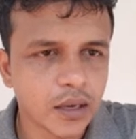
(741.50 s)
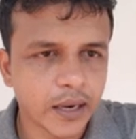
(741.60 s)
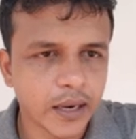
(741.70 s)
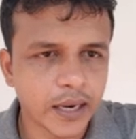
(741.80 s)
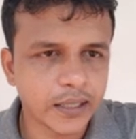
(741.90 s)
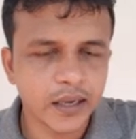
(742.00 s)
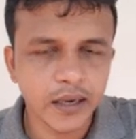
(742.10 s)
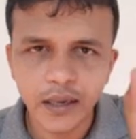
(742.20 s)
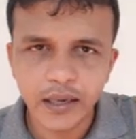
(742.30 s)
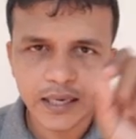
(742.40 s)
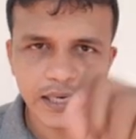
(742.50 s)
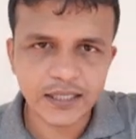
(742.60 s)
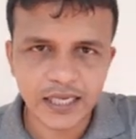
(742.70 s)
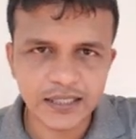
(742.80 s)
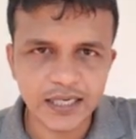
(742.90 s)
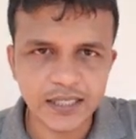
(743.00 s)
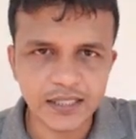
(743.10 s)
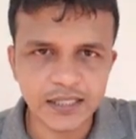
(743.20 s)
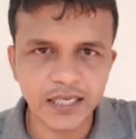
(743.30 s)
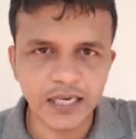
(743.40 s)
and let us consider
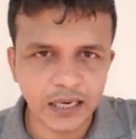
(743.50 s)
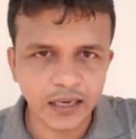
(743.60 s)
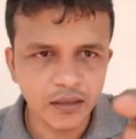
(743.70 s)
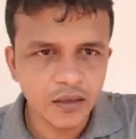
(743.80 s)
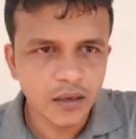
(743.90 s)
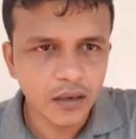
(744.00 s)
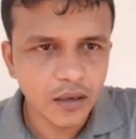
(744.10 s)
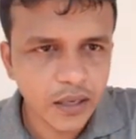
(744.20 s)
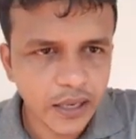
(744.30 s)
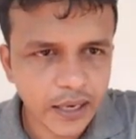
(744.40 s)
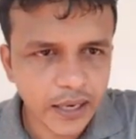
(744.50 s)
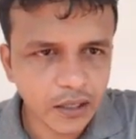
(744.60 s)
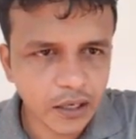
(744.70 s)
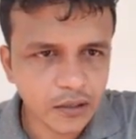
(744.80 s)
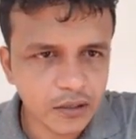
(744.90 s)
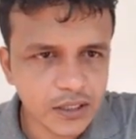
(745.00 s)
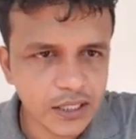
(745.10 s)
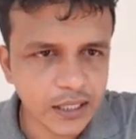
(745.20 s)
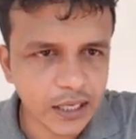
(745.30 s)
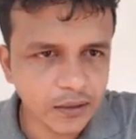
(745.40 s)
a signal, a rectangular
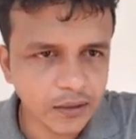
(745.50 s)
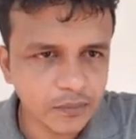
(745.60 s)
signal